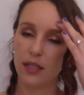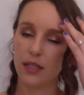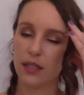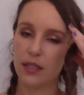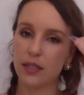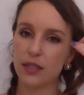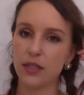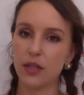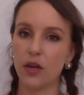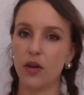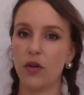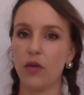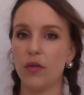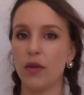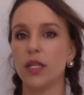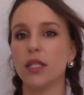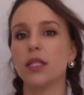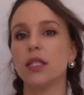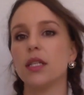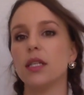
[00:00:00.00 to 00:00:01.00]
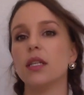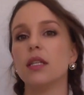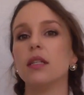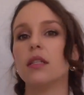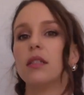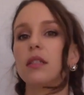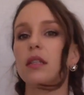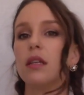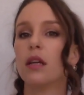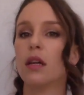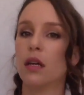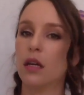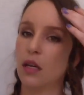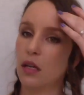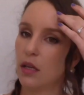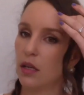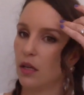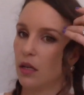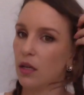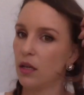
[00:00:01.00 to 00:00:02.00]
So this is
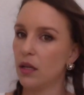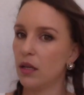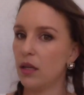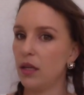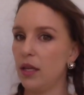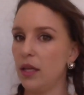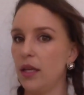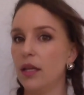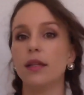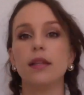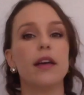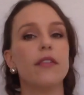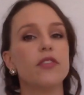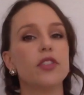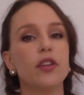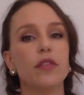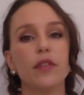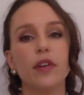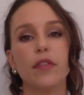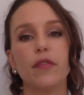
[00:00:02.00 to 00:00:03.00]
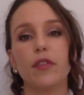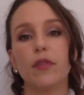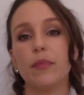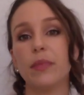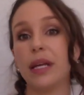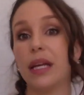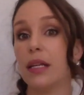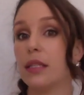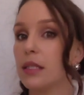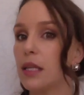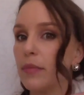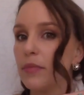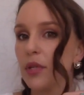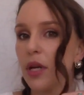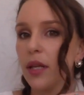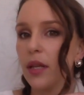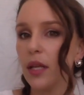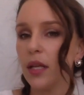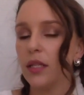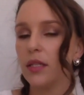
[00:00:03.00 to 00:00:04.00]
the leftover from being slept
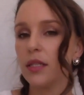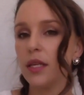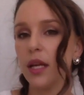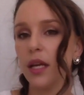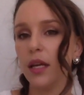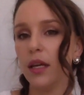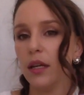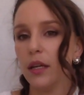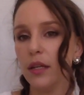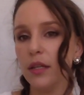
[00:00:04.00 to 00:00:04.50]
on last night.